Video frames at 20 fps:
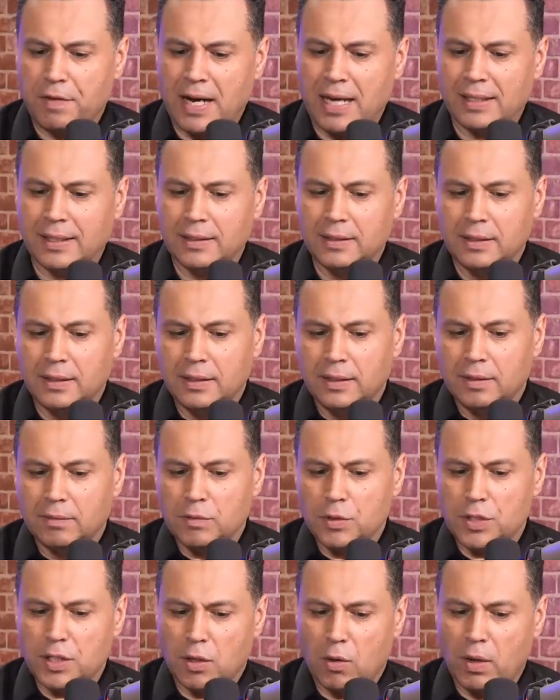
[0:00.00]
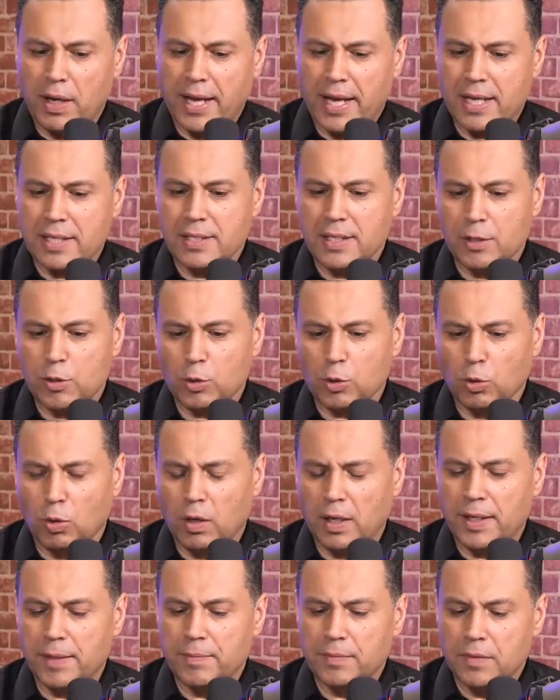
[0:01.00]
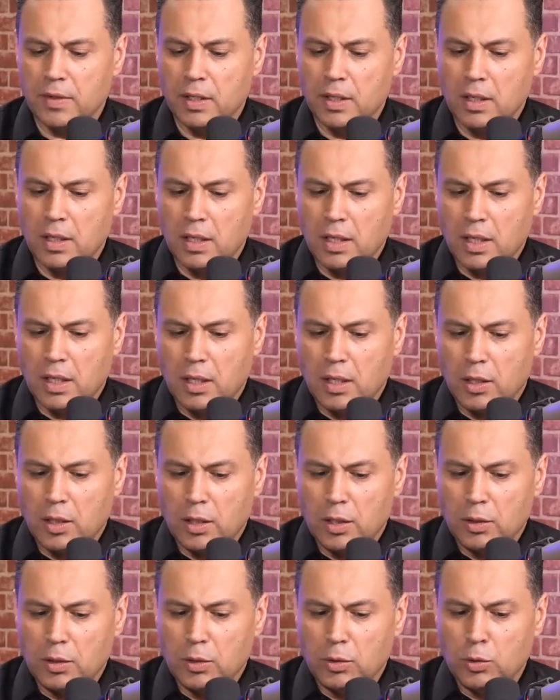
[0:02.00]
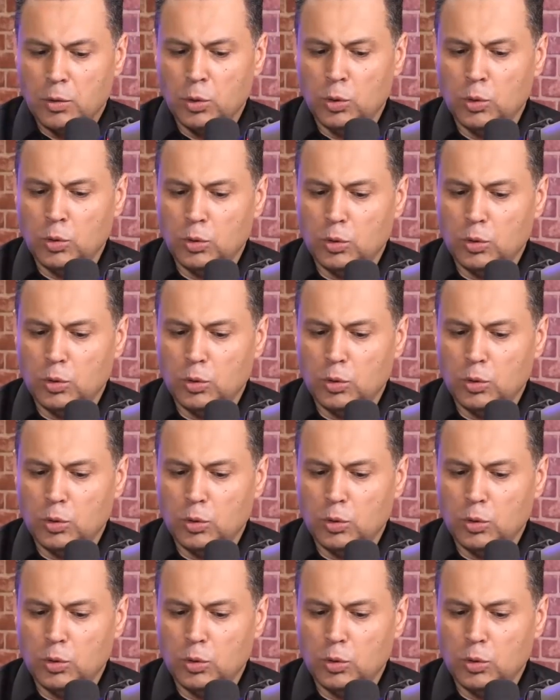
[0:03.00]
The Bible says, you know the story